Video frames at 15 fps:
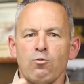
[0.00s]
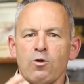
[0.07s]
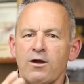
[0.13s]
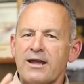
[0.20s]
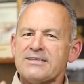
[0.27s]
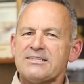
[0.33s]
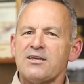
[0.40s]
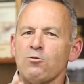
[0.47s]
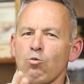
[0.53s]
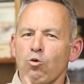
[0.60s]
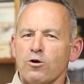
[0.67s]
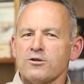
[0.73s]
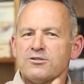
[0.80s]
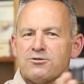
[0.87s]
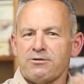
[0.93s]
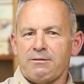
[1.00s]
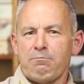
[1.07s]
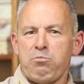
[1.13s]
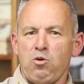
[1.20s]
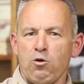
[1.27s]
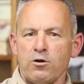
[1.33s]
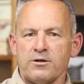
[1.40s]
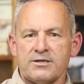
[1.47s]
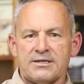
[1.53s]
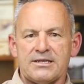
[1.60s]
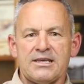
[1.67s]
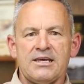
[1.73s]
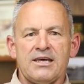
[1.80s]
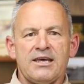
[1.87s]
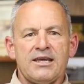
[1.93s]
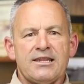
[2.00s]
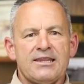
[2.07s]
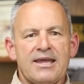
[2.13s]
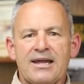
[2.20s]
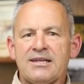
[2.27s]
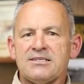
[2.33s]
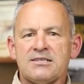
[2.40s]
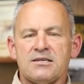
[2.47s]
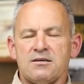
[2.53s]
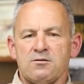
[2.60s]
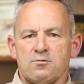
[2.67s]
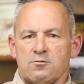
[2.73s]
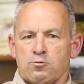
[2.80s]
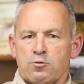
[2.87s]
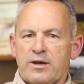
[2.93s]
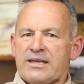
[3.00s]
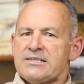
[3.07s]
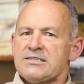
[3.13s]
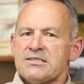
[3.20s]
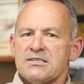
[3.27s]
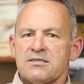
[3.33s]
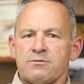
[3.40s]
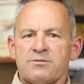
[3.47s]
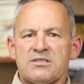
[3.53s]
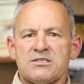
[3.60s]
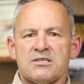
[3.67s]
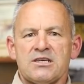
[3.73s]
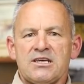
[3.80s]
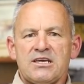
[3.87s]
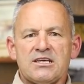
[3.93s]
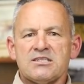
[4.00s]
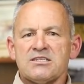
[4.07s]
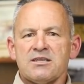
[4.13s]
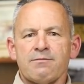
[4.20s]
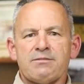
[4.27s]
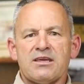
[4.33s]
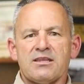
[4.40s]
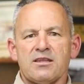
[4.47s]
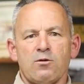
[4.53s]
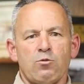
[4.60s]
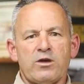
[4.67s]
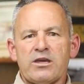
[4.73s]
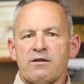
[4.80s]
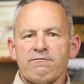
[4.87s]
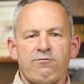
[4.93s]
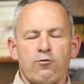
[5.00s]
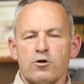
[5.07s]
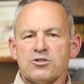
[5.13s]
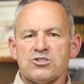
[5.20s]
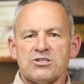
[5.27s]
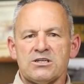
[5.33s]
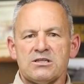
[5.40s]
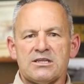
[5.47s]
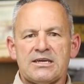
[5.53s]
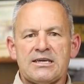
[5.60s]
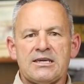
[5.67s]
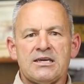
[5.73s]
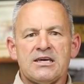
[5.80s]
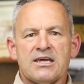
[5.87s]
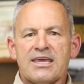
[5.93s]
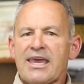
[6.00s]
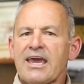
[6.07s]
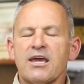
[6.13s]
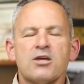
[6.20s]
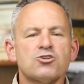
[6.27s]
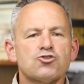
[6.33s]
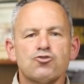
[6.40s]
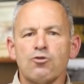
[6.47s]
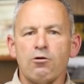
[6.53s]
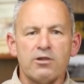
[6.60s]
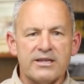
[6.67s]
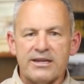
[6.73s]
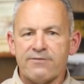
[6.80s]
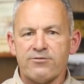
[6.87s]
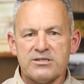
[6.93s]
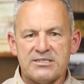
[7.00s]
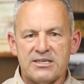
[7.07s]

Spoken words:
where I said words are important. That is racism is something that we unfortunately can't control in every